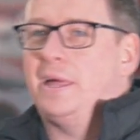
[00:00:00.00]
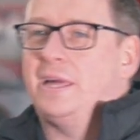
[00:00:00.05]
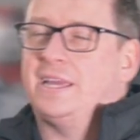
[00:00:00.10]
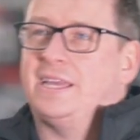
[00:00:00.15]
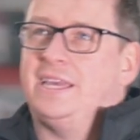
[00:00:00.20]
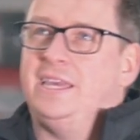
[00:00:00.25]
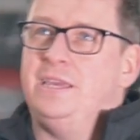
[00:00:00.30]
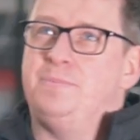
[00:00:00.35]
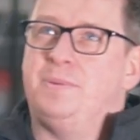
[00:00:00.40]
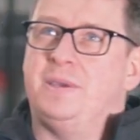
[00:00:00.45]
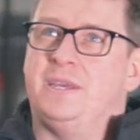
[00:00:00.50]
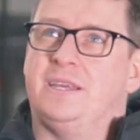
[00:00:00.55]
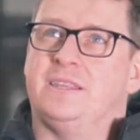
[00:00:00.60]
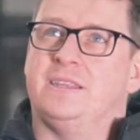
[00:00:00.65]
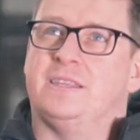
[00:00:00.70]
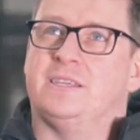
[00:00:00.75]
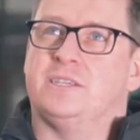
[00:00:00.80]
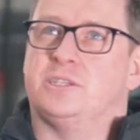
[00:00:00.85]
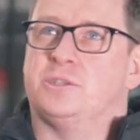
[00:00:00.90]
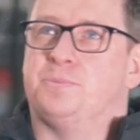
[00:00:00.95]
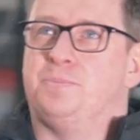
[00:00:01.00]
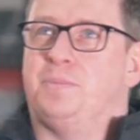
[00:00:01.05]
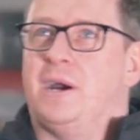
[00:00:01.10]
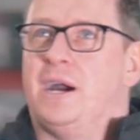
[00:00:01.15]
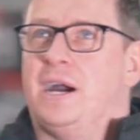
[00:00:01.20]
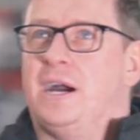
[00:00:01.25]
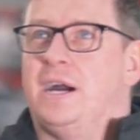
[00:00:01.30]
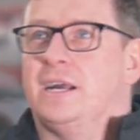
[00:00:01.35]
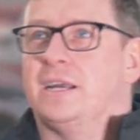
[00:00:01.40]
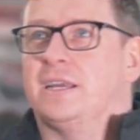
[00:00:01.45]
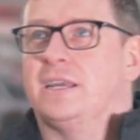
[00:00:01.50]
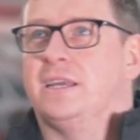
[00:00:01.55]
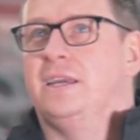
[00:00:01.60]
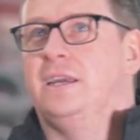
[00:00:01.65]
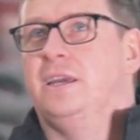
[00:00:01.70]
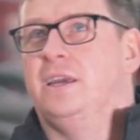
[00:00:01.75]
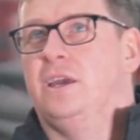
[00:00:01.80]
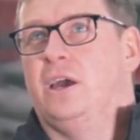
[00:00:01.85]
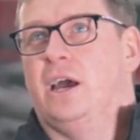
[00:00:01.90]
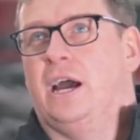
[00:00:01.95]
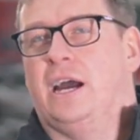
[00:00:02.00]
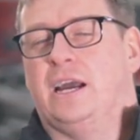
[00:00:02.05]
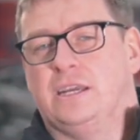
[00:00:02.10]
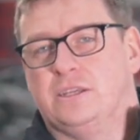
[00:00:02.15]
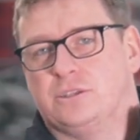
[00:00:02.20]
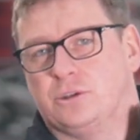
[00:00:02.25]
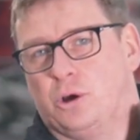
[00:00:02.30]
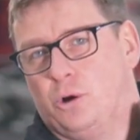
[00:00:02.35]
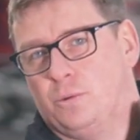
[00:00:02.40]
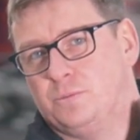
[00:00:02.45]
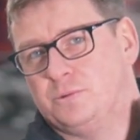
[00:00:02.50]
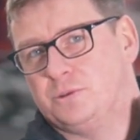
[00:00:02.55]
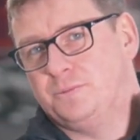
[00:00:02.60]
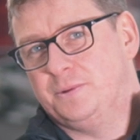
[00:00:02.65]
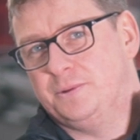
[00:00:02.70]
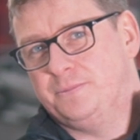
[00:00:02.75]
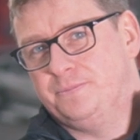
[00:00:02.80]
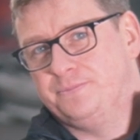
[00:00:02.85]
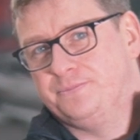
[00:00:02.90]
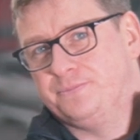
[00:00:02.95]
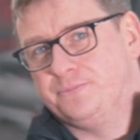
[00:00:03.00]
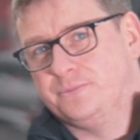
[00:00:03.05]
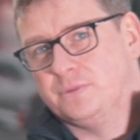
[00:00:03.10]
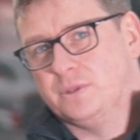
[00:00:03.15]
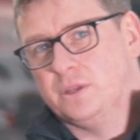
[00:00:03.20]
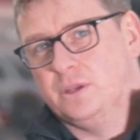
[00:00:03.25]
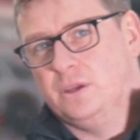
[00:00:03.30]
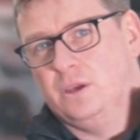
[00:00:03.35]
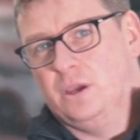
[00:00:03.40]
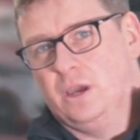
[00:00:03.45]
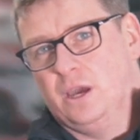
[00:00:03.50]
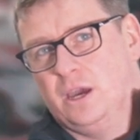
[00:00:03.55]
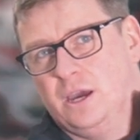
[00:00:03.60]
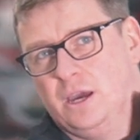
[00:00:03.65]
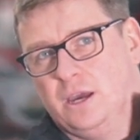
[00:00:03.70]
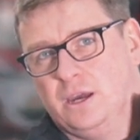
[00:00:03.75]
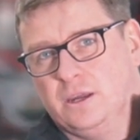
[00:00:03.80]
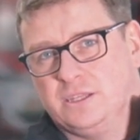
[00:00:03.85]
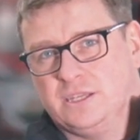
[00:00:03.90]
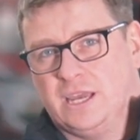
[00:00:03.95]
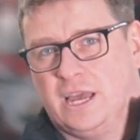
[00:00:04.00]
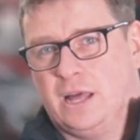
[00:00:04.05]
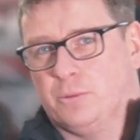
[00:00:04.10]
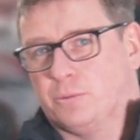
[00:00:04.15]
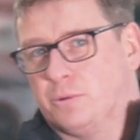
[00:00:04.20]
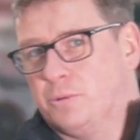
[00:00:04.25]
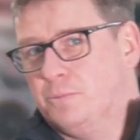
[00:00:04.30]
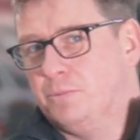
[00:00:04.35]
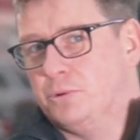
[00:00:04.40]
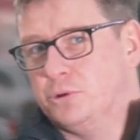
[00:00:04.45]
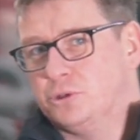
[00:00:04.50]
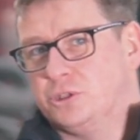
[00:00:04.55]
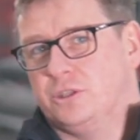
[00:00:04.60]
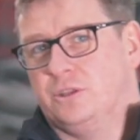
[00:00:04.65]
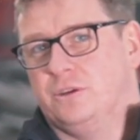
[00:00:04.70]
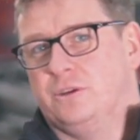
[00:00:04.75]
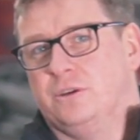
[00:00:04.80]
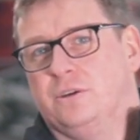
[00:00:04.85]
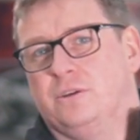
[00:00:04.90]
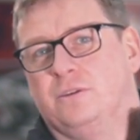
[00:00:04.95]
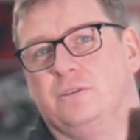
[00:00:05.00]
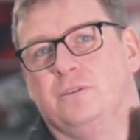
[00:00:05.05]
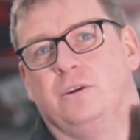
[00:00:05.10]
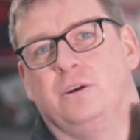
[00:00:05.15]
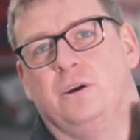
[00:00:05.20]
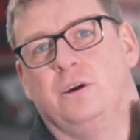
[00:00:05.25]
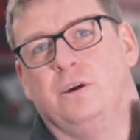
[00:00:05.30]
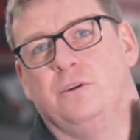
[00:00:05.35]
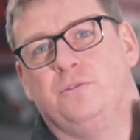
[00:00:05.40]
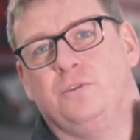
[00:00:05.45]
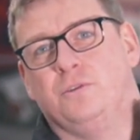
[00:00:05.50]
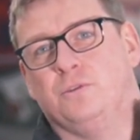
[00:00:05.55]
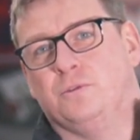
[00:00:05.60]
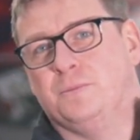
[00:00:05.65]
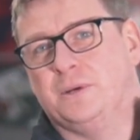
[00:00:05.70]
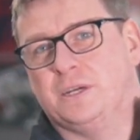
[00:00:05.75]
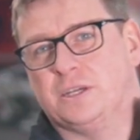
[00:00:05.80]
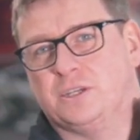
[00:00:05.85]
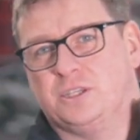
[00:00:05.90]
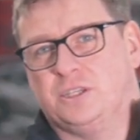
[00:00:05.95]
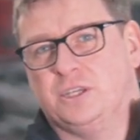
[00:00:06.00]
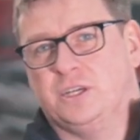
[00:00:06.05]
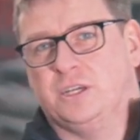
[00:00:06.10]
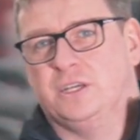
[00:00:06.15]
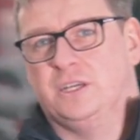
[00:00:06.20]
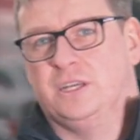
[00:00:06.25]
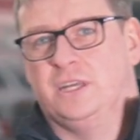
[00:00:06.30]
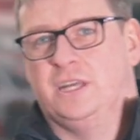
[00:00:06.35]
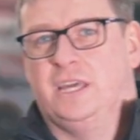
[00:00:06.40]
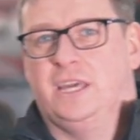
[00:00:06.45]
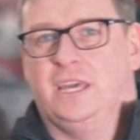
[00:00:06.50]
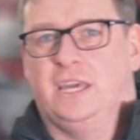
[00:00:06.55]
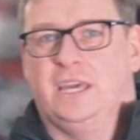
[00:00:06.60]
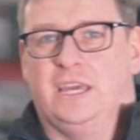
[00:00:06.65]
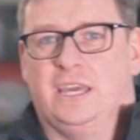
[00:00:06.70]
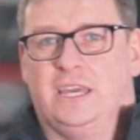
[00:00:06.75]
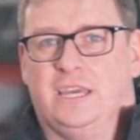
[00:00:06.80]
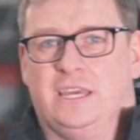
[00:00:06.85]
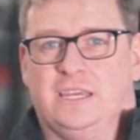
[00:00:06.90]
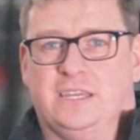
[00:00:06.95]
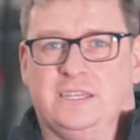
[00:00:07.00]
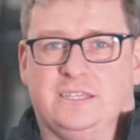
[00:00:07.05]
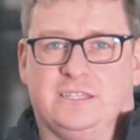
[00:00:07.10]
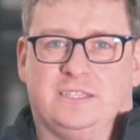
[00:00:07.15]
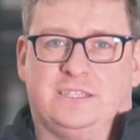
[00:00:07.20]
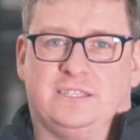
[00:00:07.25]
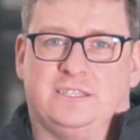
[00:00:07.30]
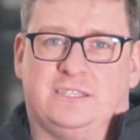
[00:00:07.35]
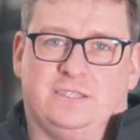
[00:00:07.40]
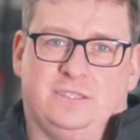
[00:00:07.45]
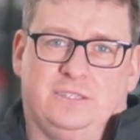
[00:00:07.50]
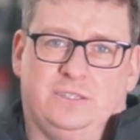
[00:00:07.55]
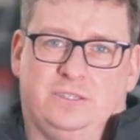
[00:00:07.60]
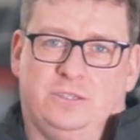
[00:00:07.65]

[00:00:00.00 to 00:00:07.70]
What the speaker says: Keeping the spark at its optimum to help combust the air-fuel mixture is